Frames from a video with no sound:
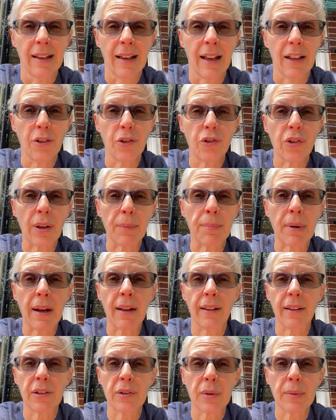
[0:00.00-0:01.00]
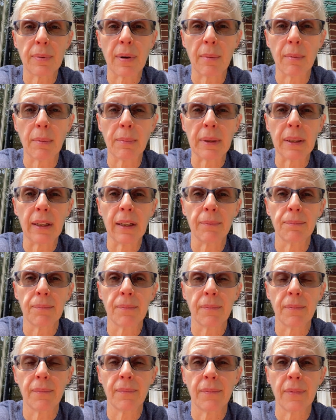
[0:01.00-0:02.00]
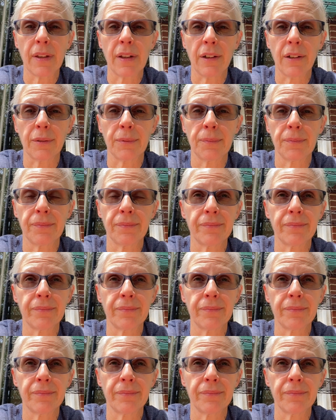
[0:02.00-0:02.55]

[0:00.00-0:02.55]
And you jet pilots are probably, you know,